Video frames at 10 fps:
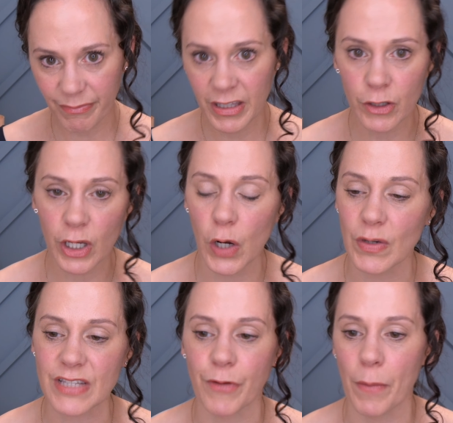you can
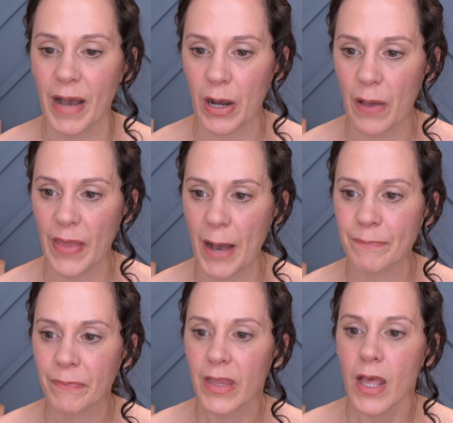always fall back on
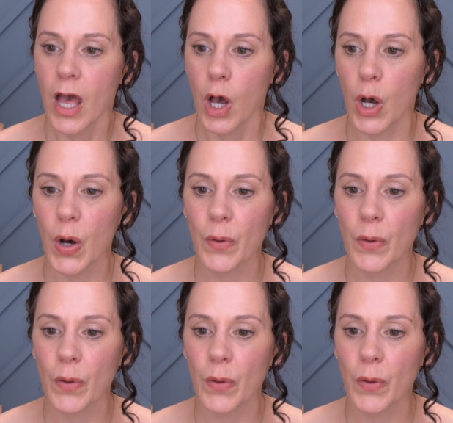that.